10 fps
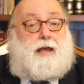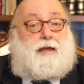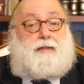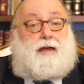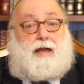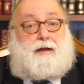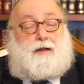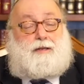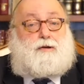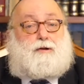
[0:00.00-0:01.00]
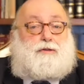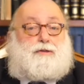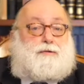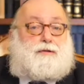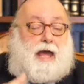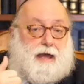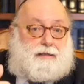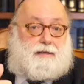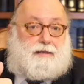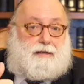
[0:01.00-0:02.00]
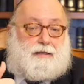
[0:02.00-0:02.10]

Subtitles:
And then once you go through that,